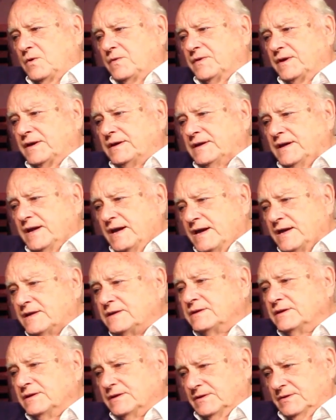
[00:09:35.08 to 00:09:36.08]
What they
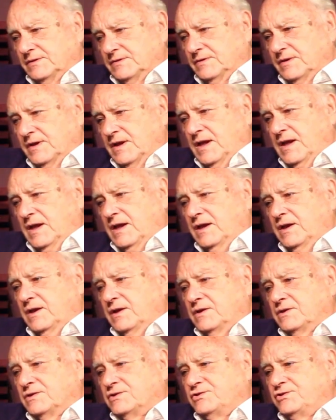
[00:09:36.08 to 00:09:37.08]
can do
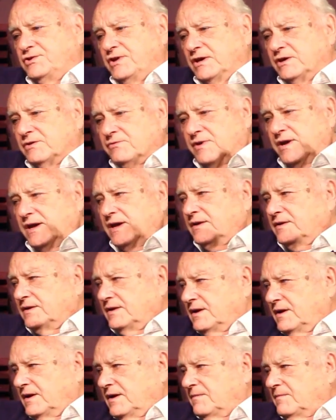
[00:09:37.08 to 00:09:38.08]
is
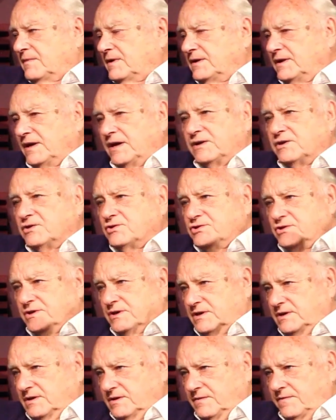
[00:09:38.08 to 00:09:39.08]
generate an
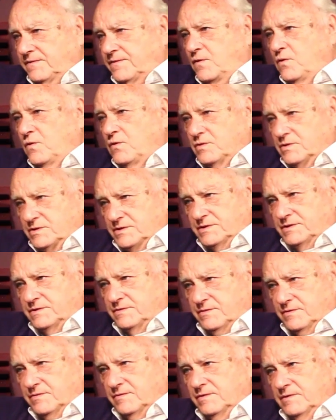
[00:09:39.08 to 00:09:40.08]
energy, a
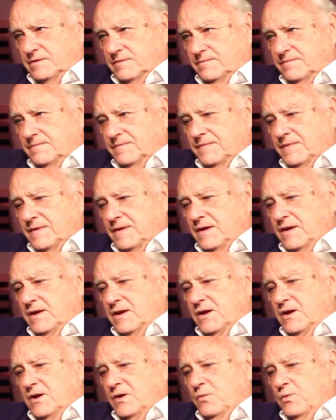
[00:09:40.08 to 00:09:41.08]
force through them,
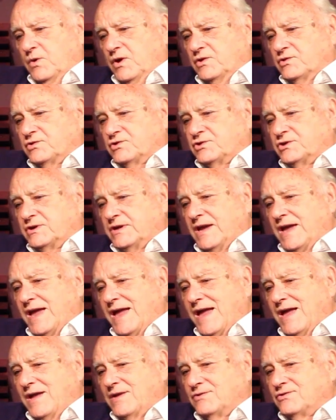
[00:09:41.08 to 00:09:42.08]
which
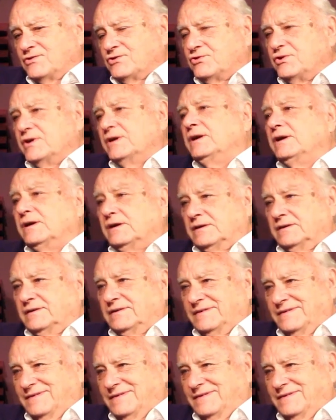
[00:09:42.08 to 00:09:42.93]
can trigger